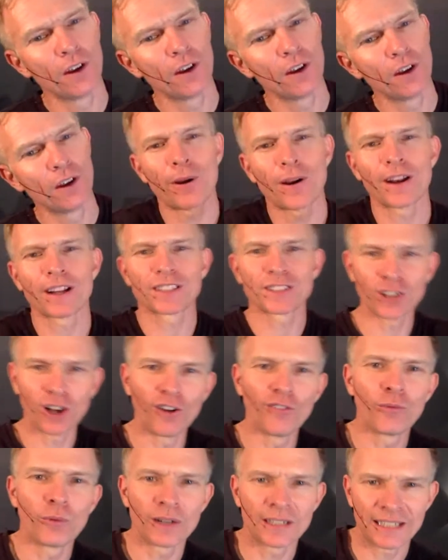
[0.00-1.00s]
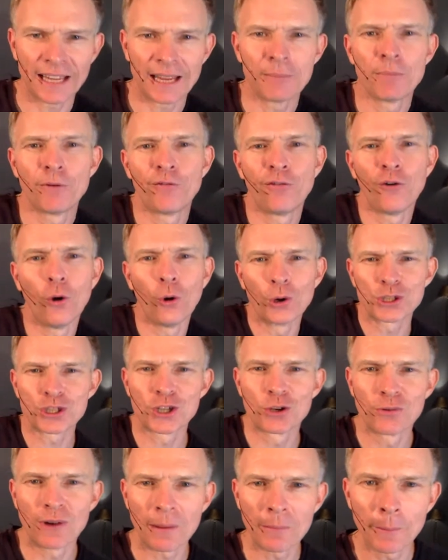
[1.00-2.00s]
are a product of what came
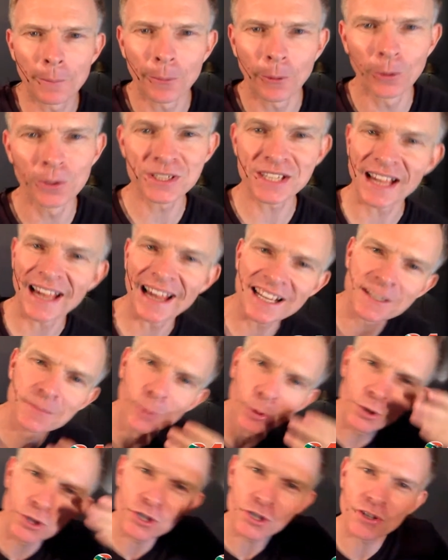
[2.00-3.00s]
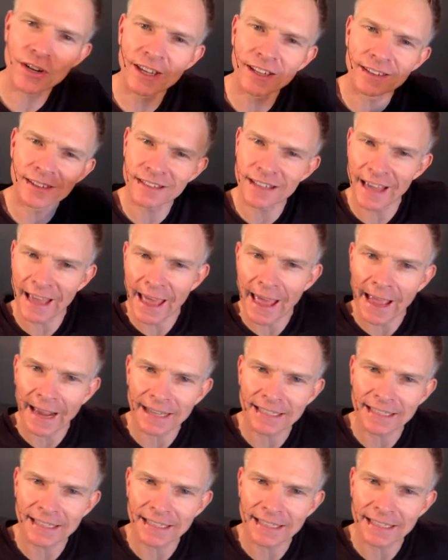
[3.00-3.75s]
before. So Ramaphosa has more strength to